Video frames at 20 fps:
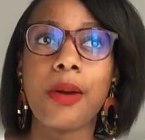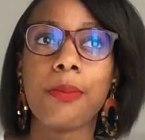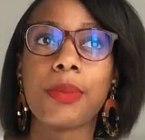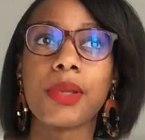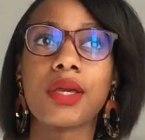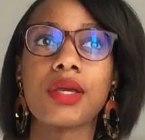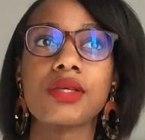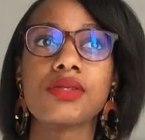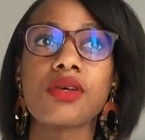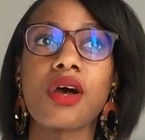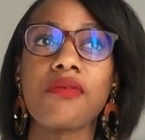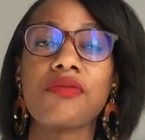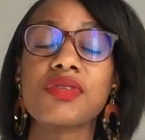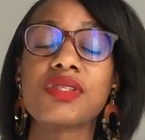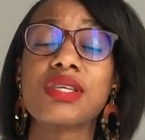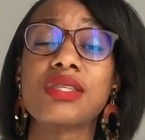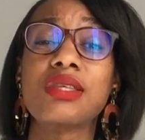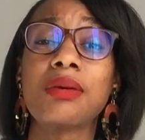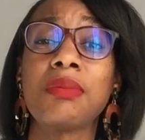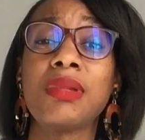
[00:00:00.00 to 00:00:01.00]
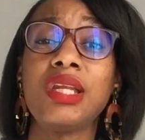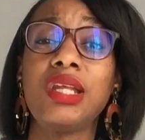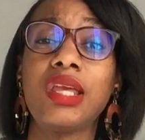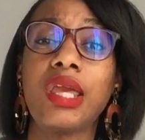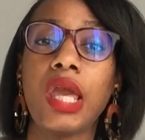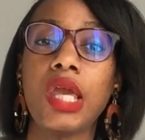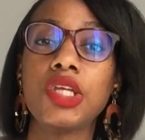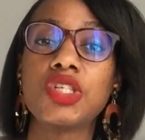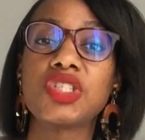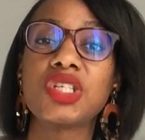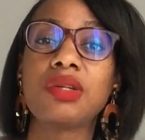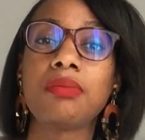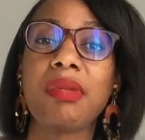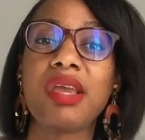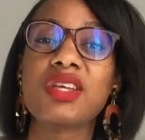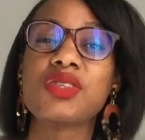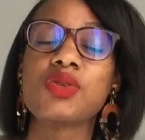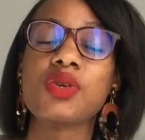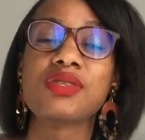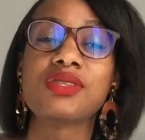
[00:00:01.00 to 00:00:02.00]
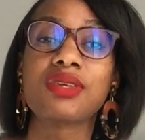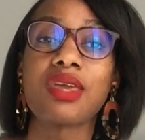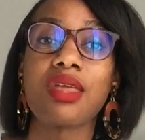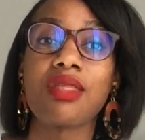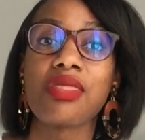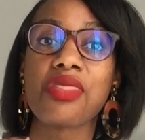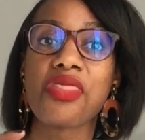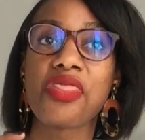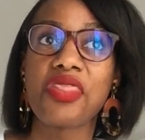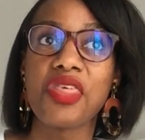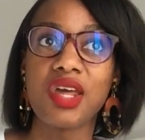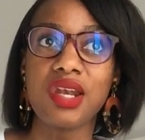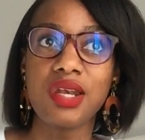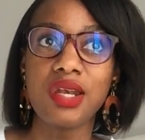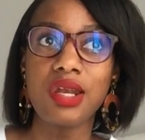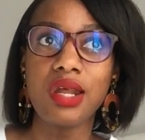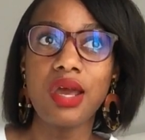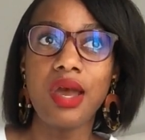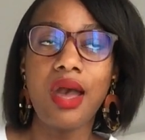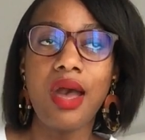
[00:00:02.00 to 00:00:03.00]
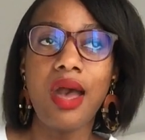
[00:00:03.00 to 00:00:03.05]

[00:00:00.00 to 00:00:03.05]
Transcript: because obviously the medication makes your skin thin,